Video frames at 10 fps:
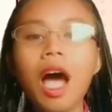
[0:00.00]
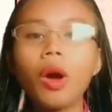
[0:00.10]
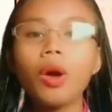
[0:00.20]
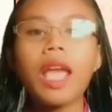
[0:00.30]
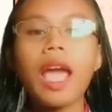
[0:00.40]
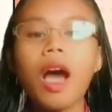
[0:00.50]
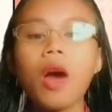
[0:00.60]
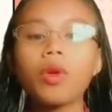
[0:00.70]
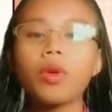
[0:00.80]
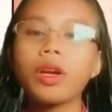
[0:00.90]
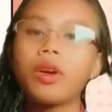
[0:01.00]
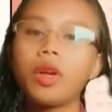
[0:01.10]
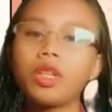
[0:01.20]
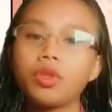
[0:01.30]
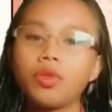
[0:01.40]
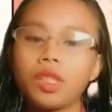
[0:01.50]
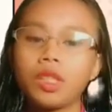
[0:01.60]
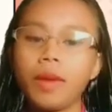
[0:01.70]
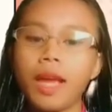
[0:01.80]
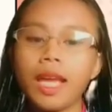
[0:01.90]
on how we are going to
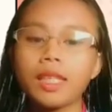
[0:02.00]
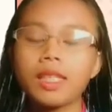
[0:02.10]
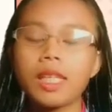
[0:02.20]
respect